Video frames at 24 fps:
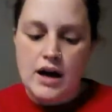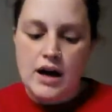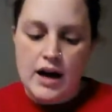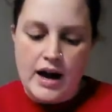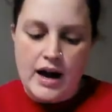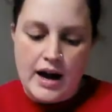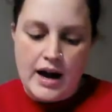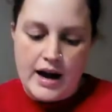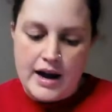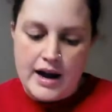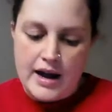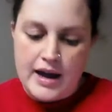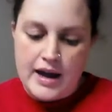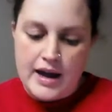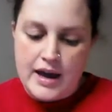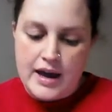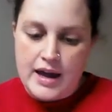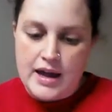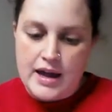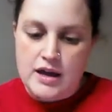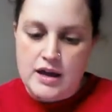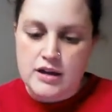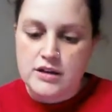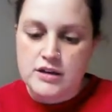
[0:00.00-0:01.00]

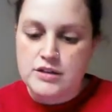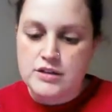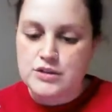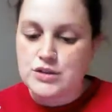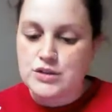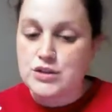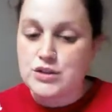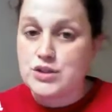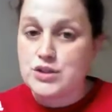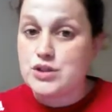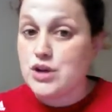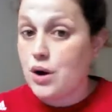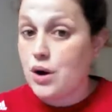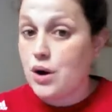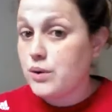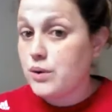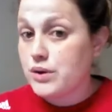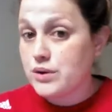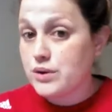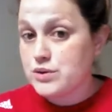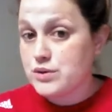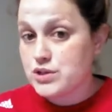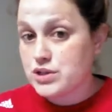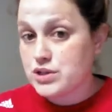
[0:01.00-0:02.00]
I
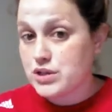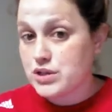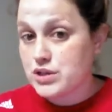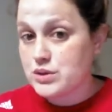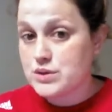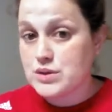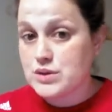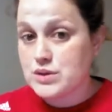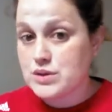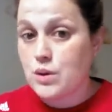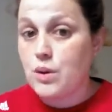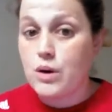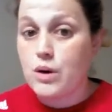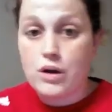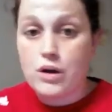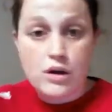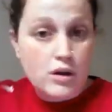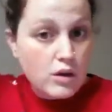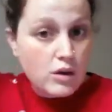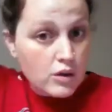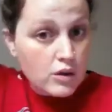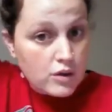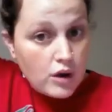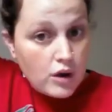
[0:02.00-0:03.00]
don't usually use
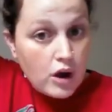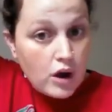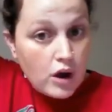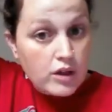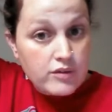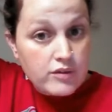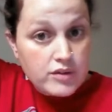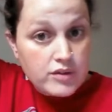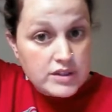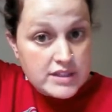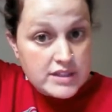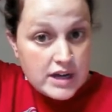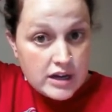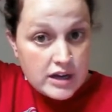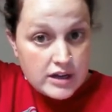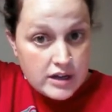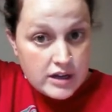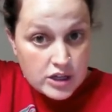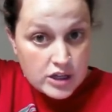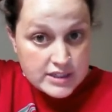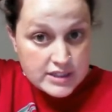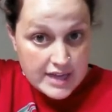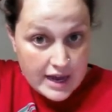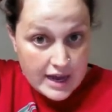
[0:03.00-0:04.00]
all
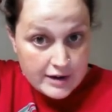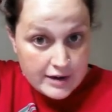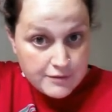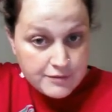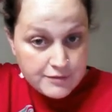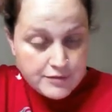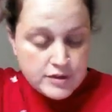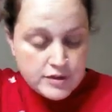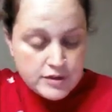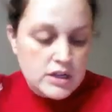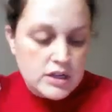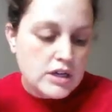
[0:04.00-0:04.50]
10.